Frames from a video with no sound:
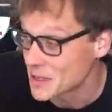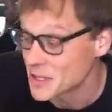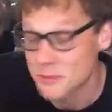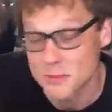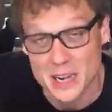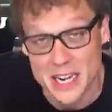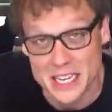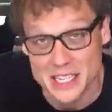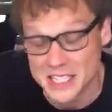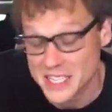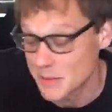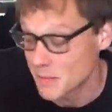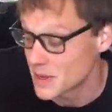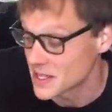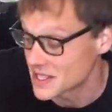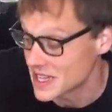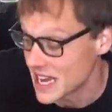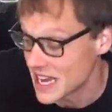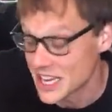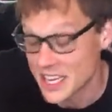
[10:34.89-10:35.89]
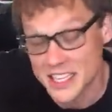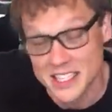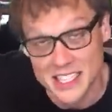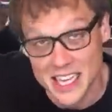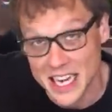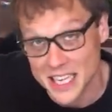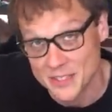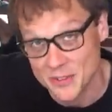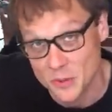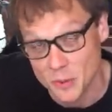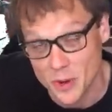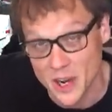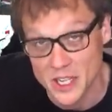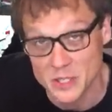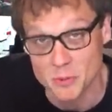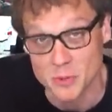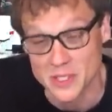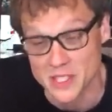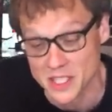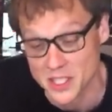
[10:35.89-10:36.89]
It's really as simple as that. You can tell it's from
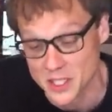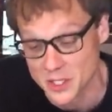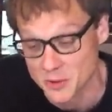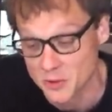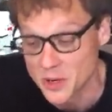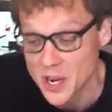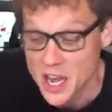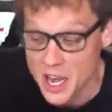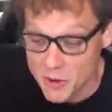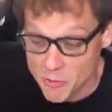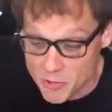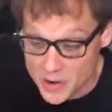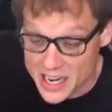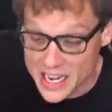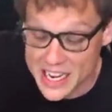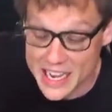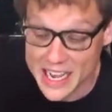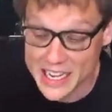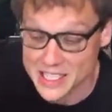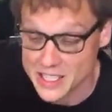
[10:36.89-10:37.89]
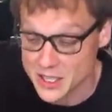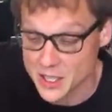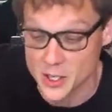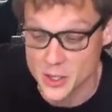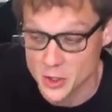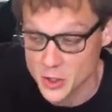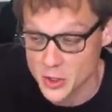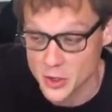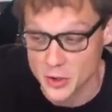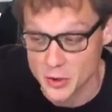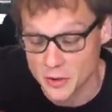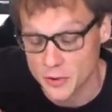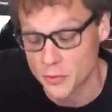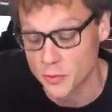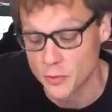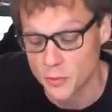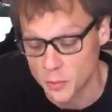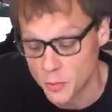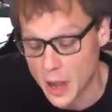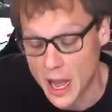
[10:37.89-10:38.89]
Wise Wizard, who really get to the core
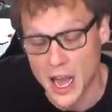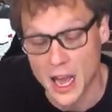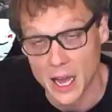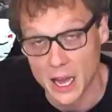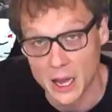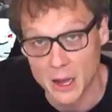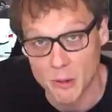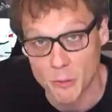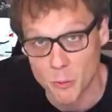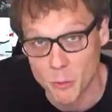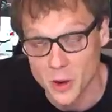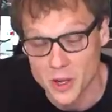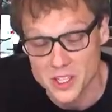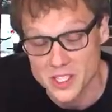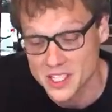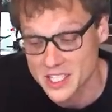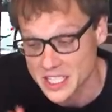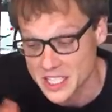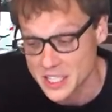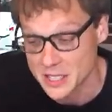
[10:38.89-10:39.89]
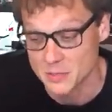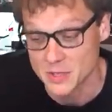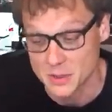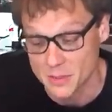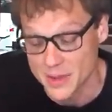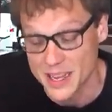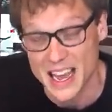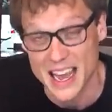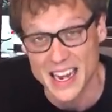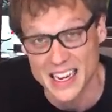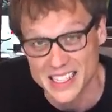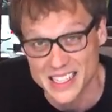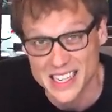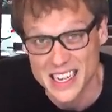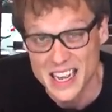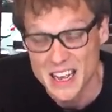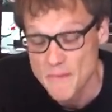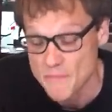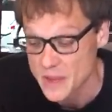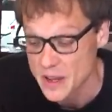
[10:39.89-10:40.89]
of uh, what systems and mechanics
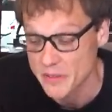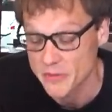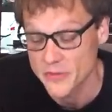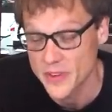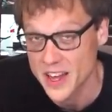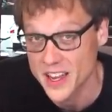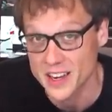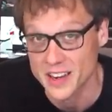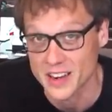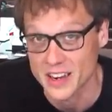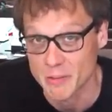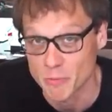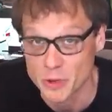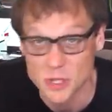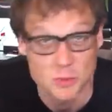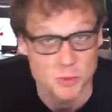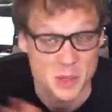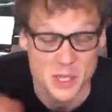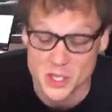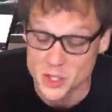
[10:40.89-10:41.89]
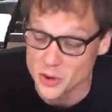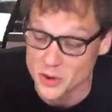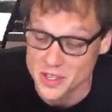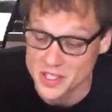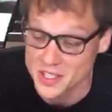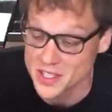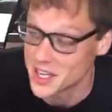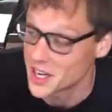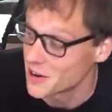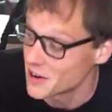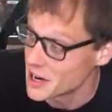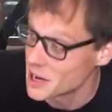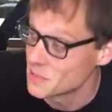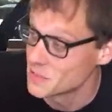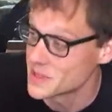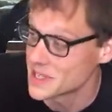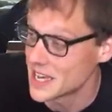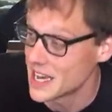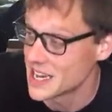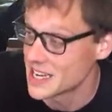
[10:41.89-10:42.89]
are fun, which we saw in Star
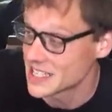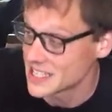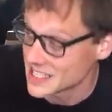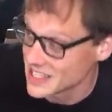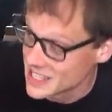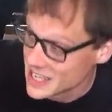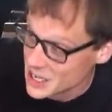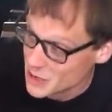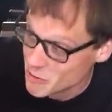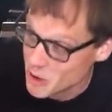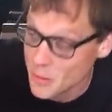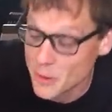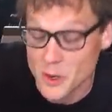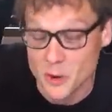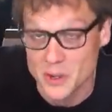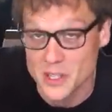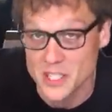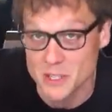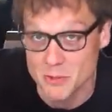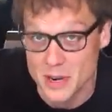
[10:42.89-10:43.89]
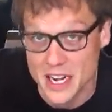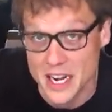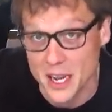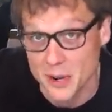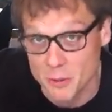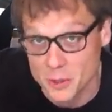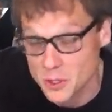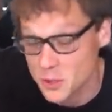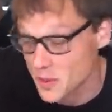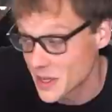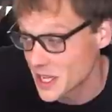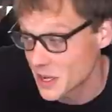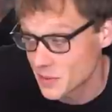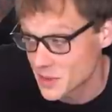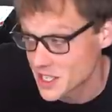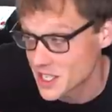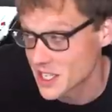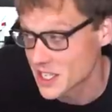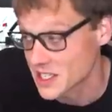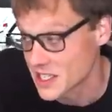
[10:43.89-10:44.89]
Realms and Robot Quest Arena, which will be
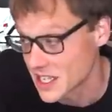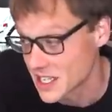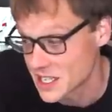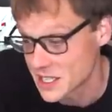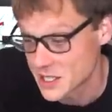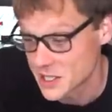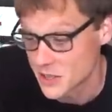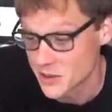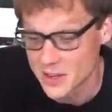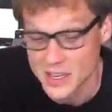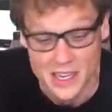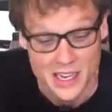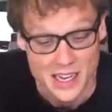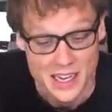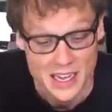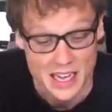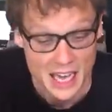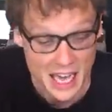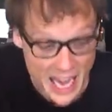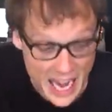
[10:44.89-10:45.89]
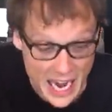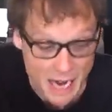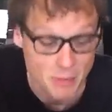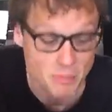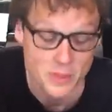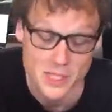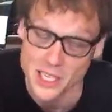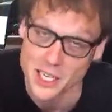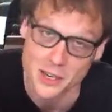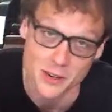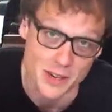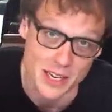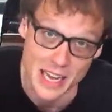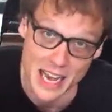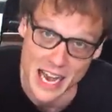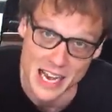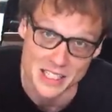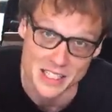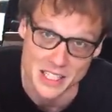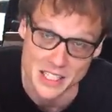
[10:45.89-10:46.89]
coming to Kickstarter soon. Absolutely
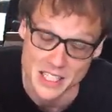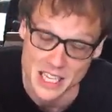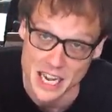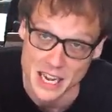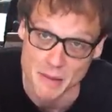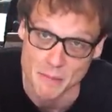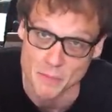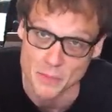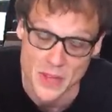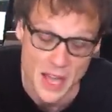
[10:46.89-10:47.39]
has the same.